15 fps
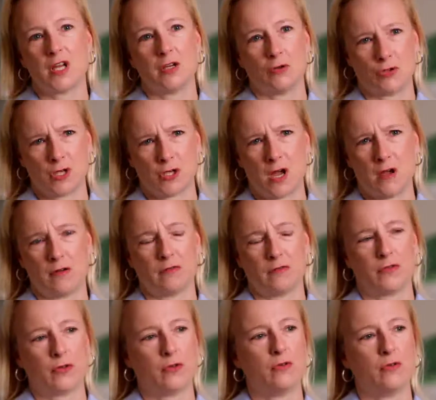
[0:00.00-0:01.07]
your child
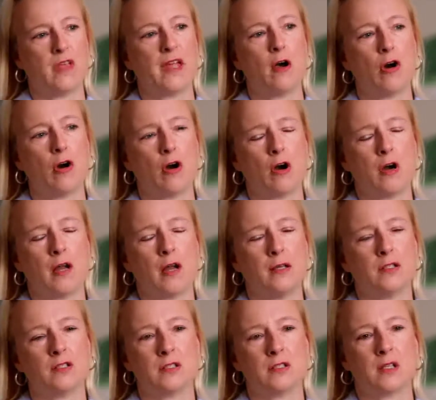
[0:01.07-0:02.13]
for who they are
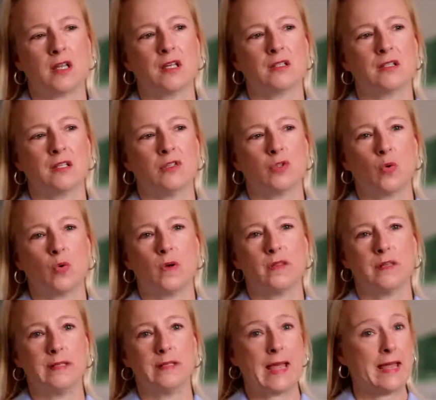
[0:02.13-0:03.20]
and just to get to enjoy
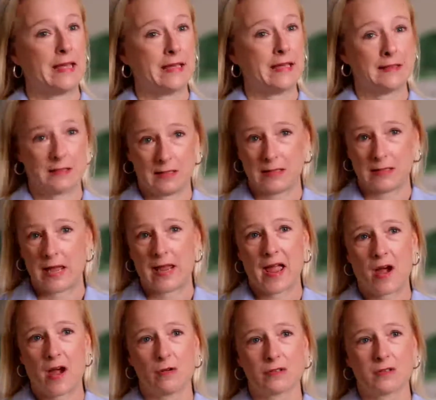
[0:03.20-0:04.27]
the day ins and day
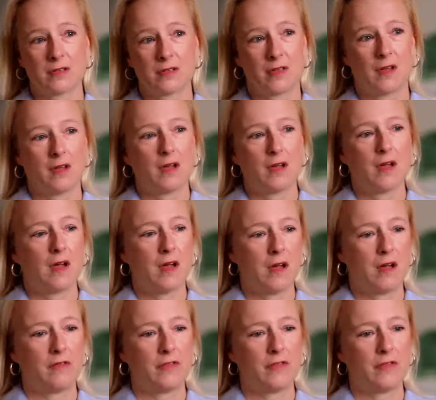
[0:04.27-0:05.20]
outs of